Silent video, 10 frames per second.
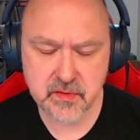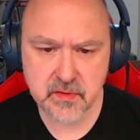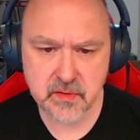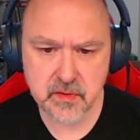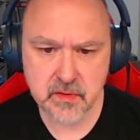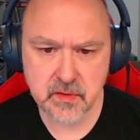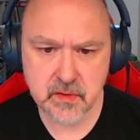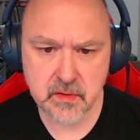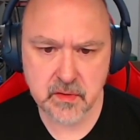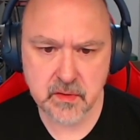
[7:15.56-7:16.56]

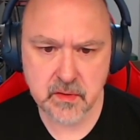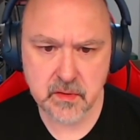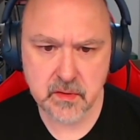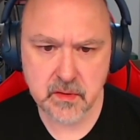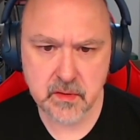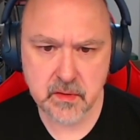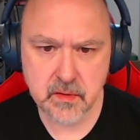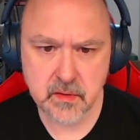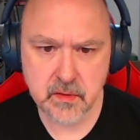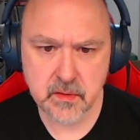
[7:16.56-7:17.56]

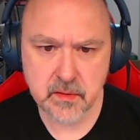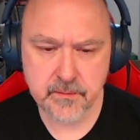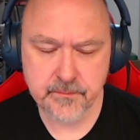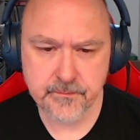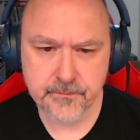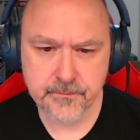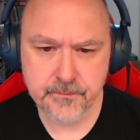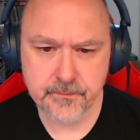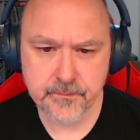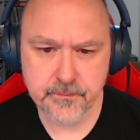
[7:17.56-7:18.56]
[no speech]